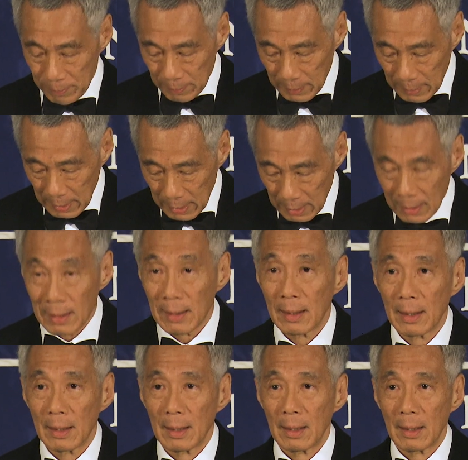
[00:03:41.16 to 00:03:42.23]

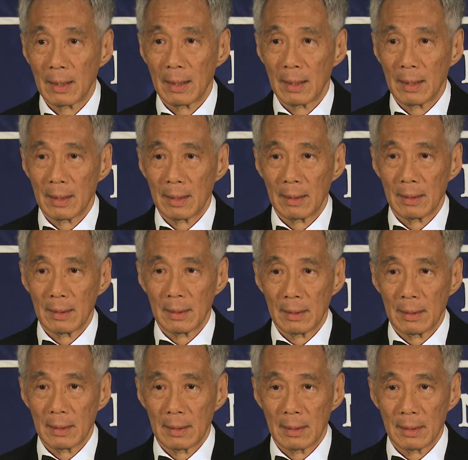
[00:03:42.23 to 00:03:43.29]

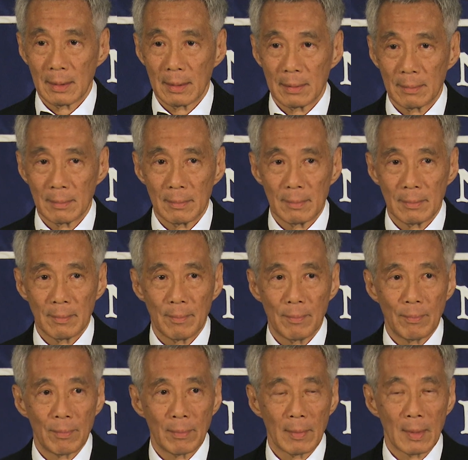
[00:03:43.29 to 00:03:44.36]

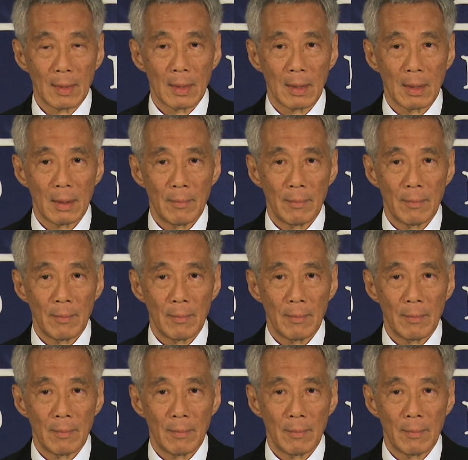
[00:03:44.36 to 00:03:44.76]
No one is speaking in this clip.